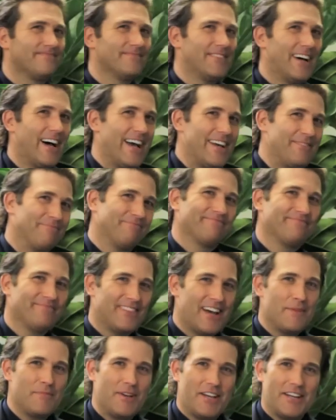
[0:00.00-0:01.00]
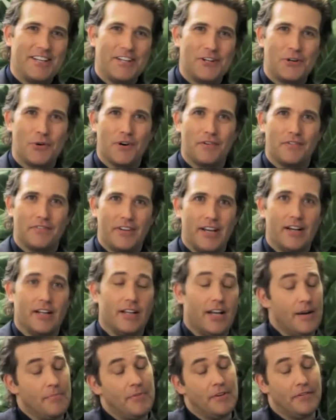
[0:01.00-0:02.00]
Hi, I'm Andy
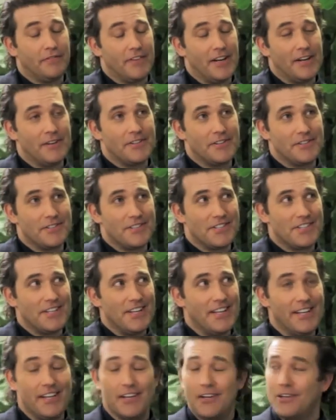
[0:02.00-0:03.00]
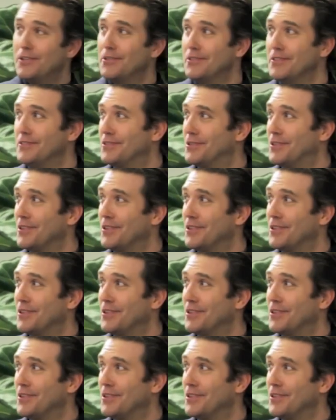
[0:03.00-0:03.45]
Corvell. I'm the founder and CEO of